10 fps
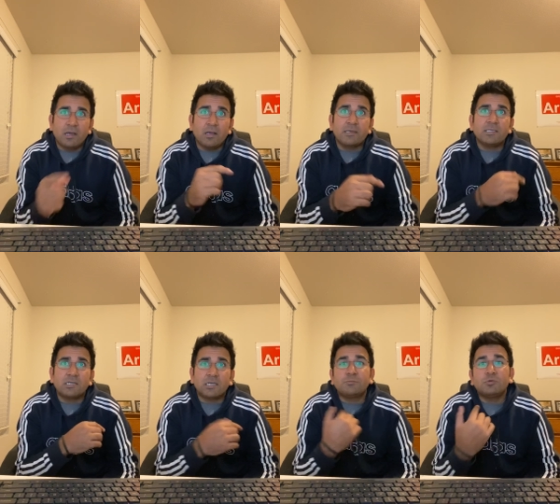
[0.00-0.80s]
Ankit
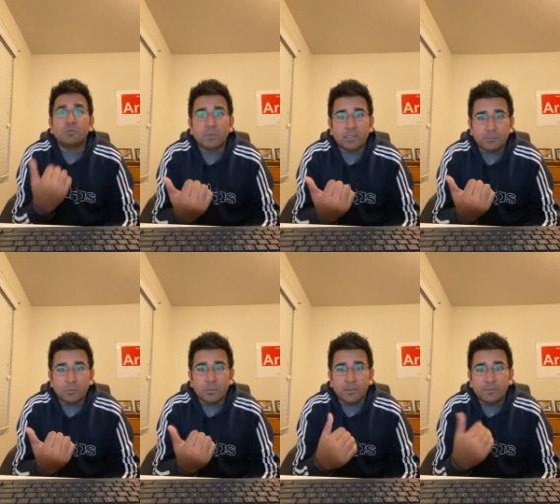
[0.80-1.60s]
Rajput went up
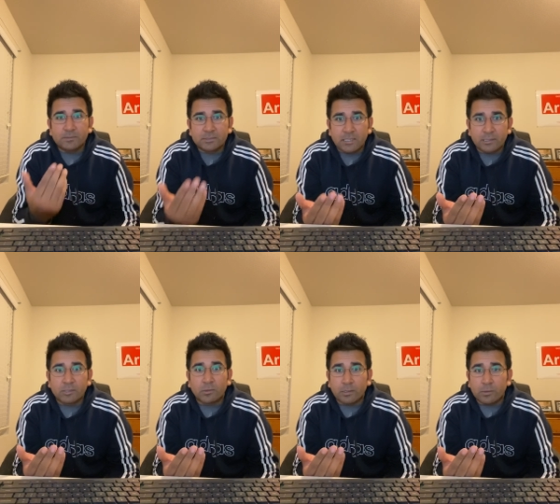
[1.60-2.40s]
to him and started
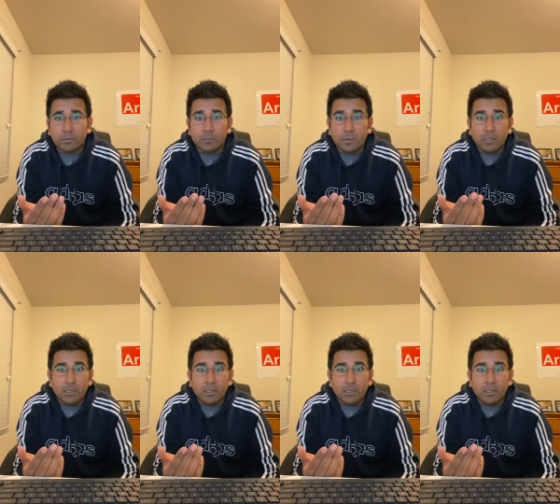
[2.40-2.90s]
talking to him.